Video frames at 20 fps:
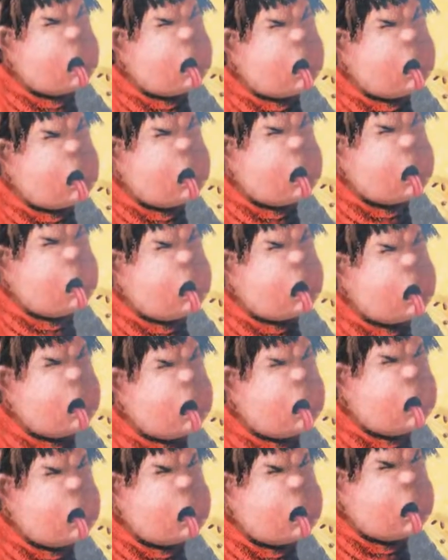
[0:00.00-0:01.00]
Who ever
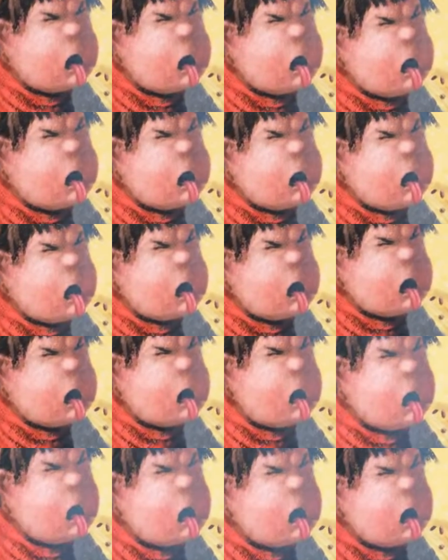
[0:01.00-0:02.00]
heard of a
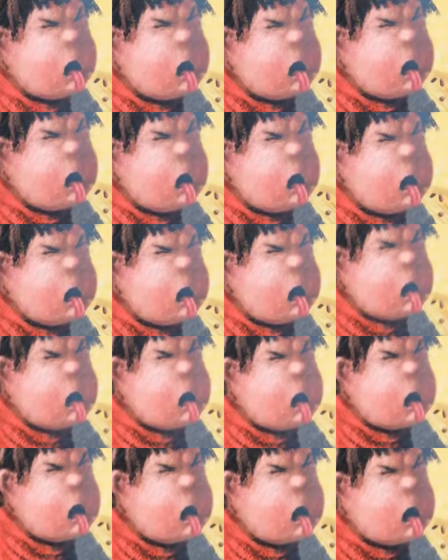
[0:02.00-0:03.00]
cowboy who didn't like grits
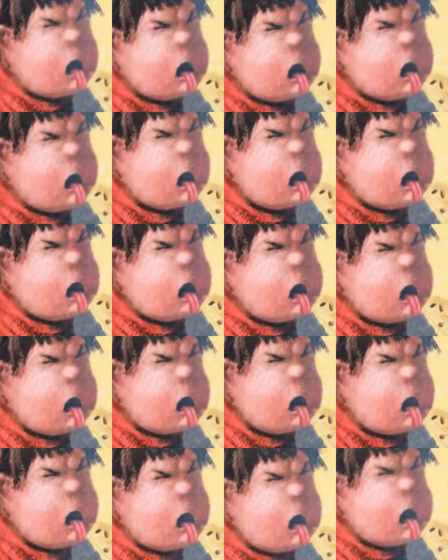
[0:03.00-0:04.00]
and beans,
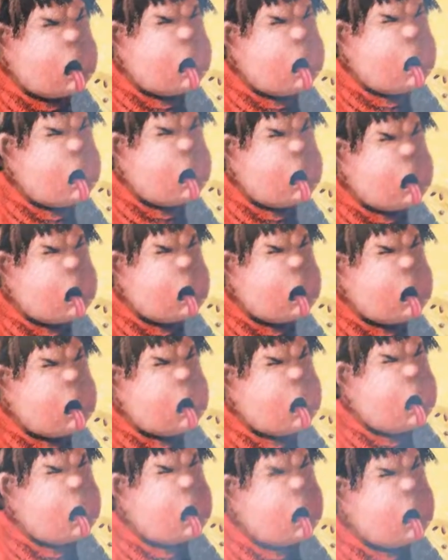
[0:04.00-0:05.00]
he thought.
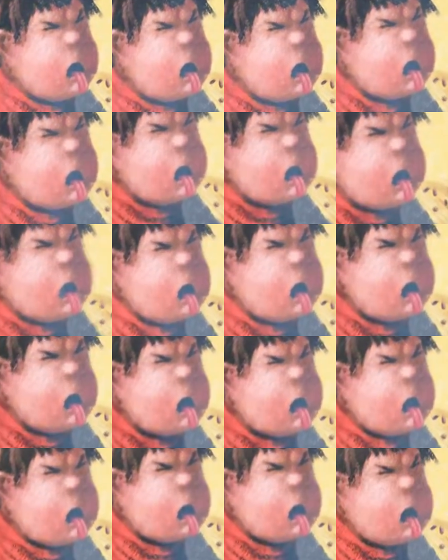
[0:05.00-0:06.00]

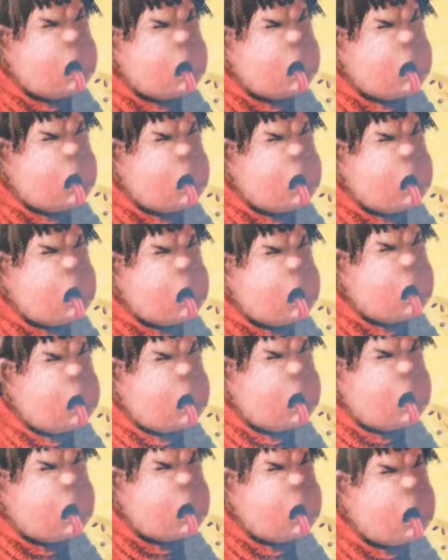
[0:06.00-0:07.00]
Now that you've got your
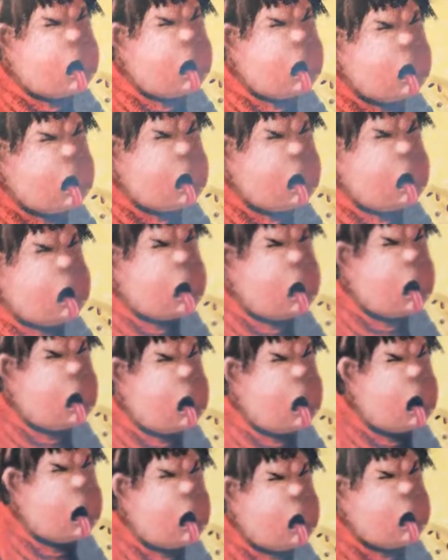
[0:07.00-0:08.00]
fill, it's horse
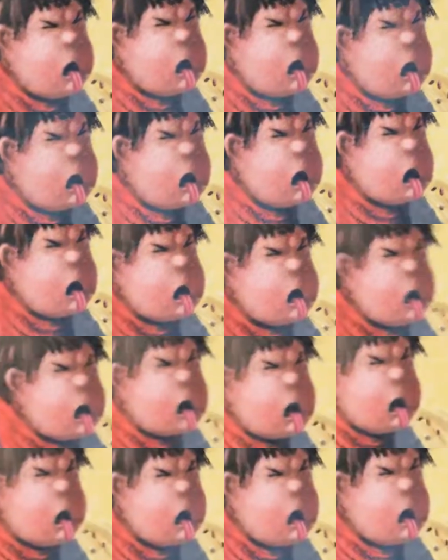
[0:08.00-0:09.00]
riding time,
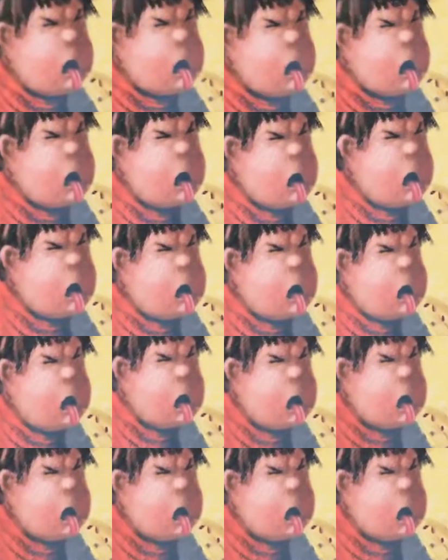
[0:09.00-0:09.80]
Cowboy Dan